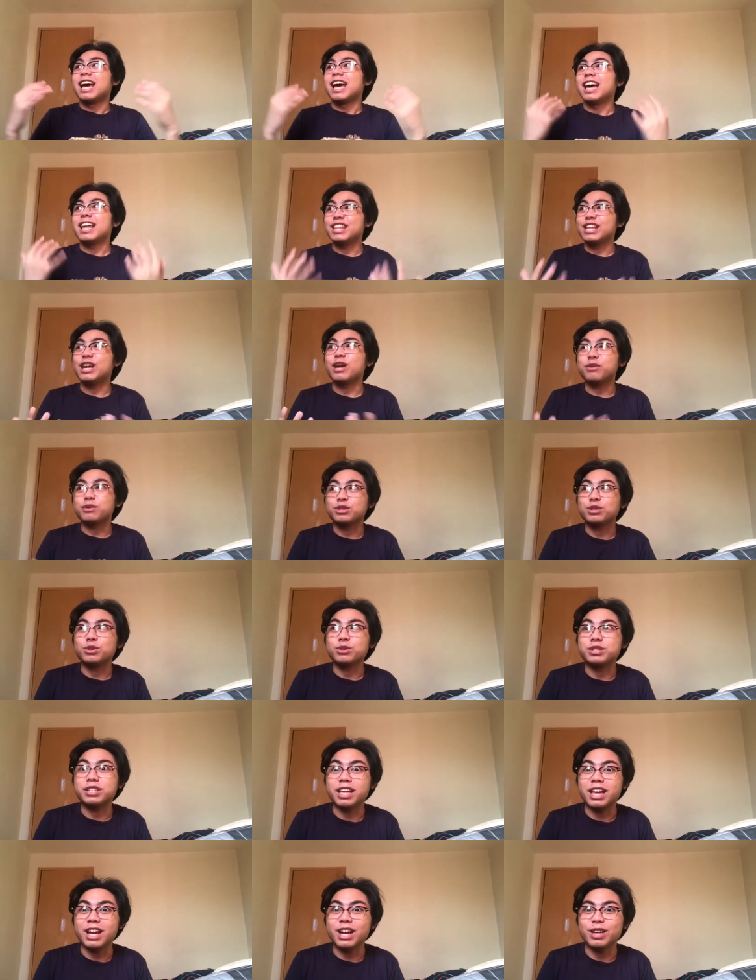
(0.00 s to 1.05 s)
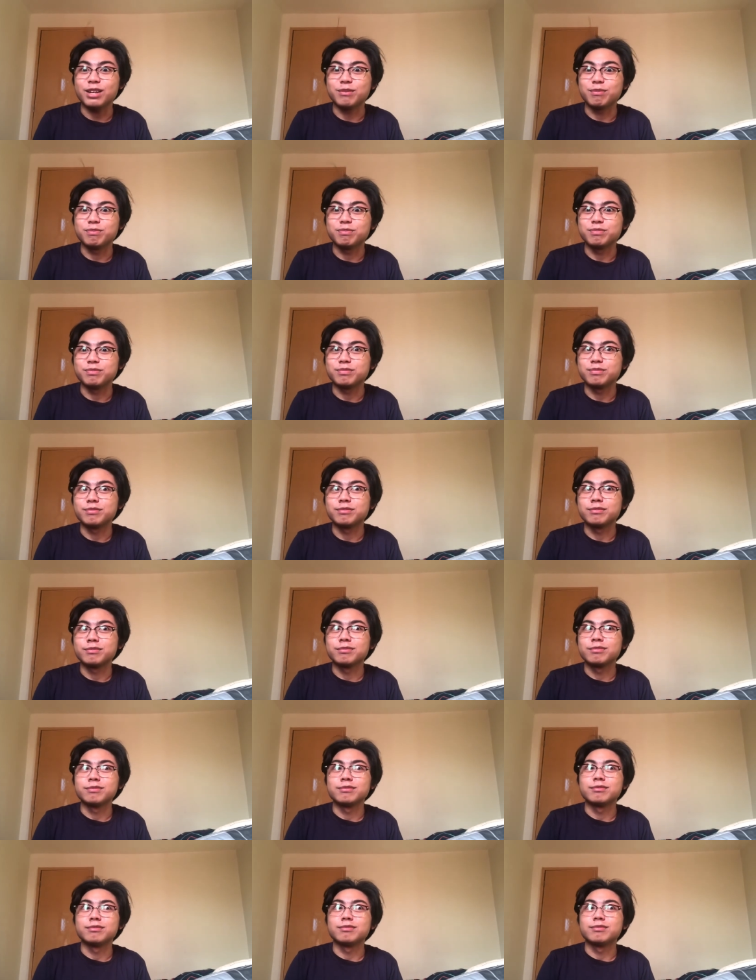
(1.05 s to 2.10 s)
And then I was so scared.
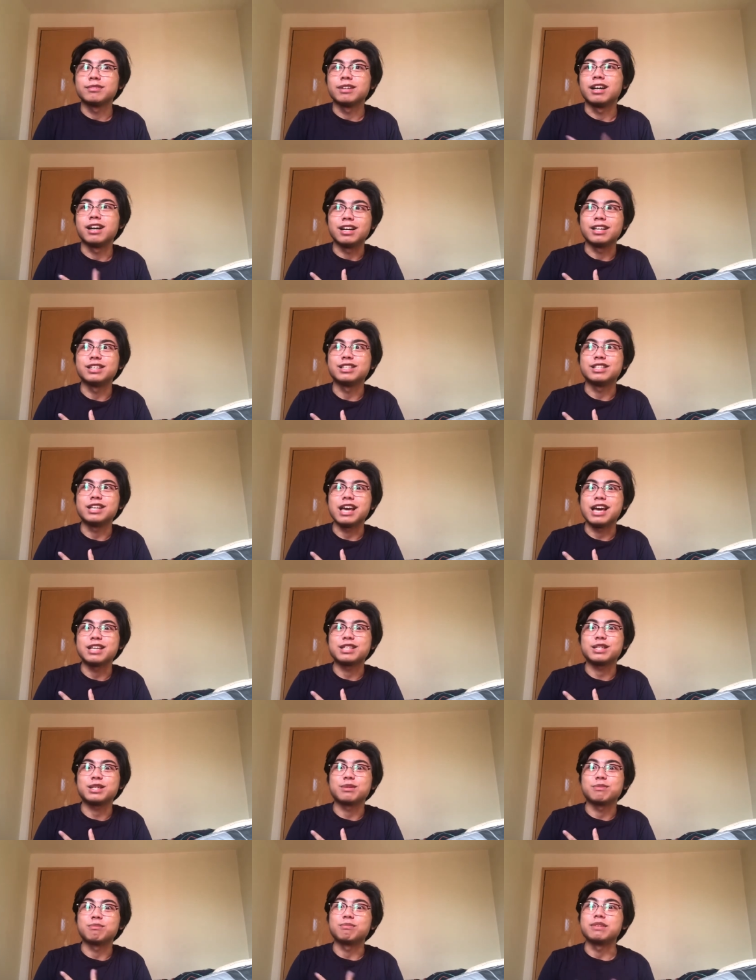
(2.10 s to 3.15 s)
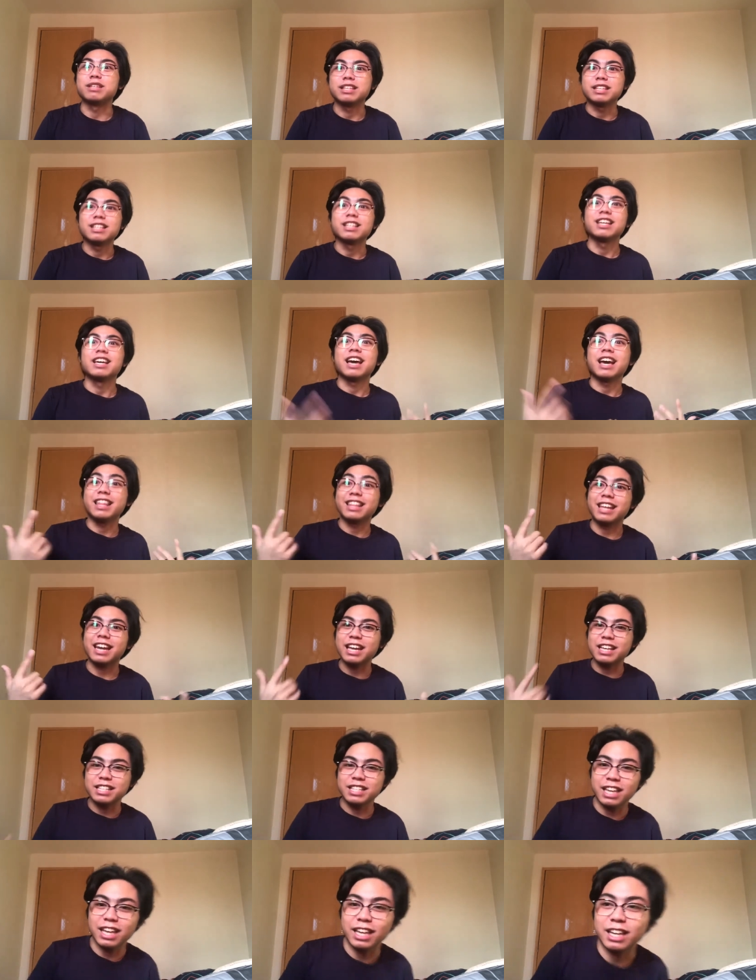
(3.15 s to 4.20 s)
Is he asking me? And then I
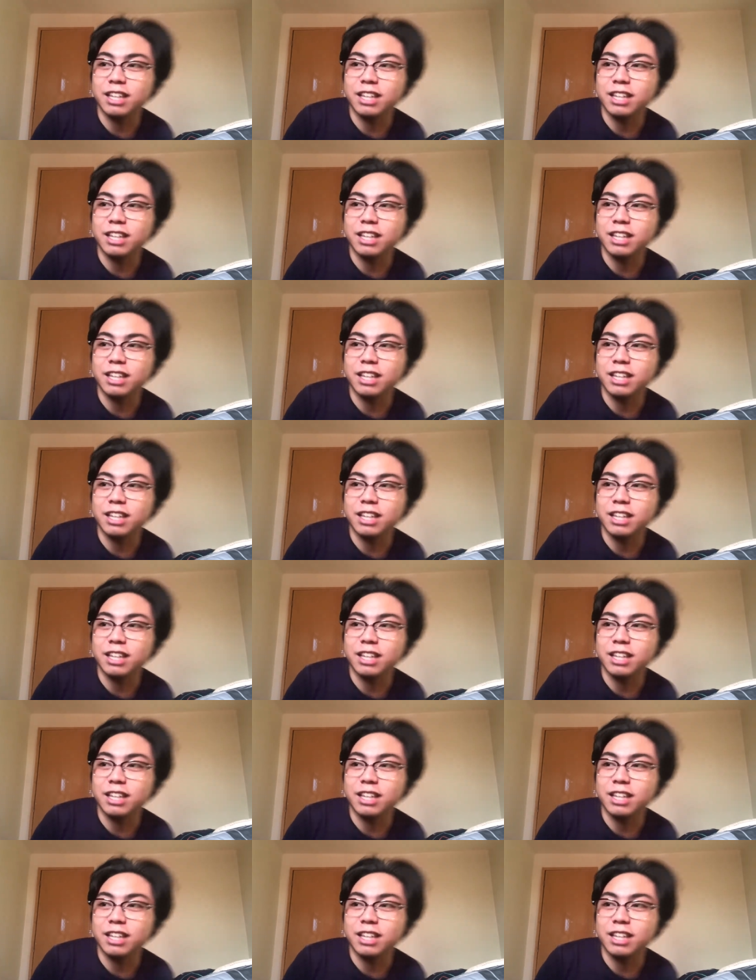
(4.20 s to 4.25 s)
said,